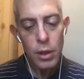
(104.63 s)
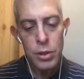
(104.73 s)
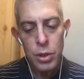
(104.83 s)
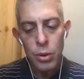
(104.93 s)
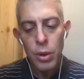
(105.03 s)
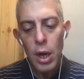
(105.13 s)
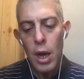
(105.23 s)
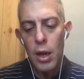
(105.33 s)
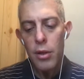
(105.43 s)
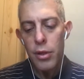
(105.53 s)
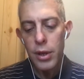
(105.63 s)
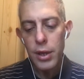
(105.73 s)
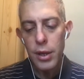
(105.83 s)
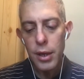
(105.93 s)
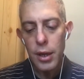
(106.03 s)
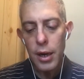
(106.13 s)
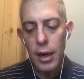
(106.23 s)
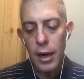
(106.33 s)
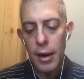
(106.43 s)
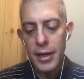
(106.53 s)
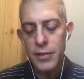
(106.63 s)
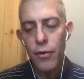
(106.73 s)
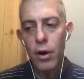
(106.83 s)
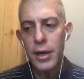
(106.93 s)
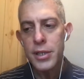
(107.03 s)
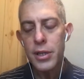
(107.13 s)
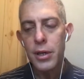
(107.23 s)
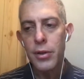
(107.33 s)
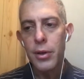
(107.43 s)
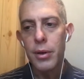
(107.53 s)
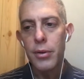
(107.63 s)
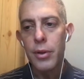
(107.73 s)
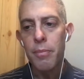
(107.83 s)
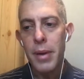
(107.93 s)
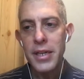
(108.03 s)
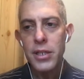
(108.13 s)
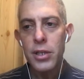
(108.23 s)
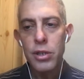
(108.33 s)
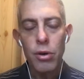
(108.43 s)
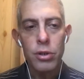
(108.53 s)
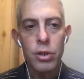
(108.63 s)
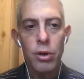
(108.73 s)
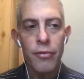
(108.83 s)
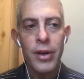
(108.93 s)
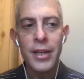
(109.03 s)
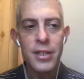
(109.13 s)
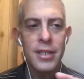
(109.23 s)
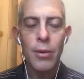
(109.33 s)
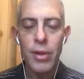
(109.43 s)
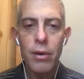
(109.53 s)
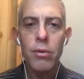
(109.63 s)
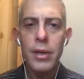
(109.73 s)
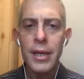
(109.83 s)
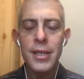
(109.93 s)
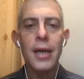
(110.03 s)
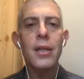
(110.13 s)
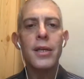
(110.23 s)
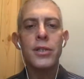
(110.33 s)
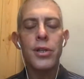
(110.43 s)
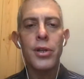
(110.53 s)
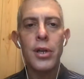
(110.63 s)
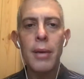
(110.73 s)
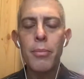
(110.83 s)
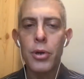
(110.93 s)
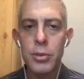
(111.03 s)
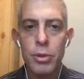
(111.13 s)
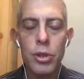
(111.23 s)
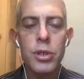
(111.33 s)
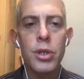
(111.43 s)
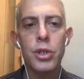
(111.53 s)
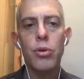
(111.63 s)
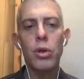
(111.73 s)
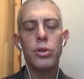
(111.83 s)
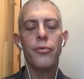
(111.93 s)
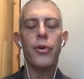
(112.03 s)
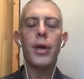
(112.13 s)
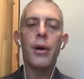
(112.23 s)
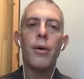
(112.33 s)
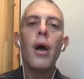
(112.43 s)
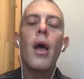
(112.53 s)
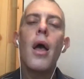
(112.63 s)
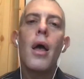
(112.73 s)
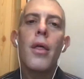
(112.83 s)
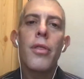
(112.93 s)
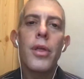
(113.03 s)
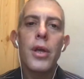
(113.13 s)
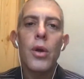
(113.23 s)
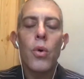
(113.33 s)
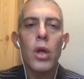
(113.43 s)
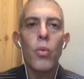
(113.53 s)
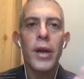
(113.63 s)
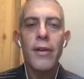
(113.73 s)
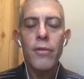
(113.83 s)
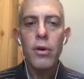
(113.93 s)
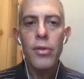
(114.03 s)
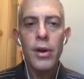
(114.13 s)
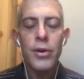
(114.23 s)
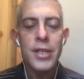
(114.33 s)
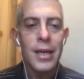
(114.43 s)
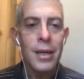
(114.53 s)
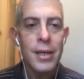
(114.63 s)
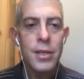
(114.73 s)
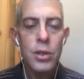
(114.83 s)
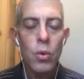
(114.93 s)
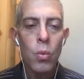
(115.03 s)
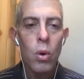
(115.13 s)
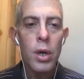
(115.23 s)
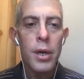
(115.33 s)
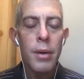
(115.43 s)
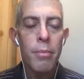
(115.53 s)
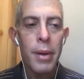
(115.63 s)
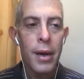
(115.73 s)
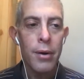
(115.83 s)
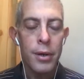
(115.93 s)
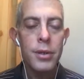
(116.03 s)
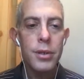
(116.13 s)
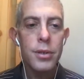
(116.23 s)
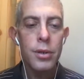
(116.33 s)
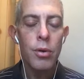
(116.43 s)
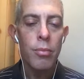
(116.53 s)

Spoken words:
So the as far as the basic structure of it, as I say, without going exactly into the numbers, but just the structure for now, the whenever there is at least one parent,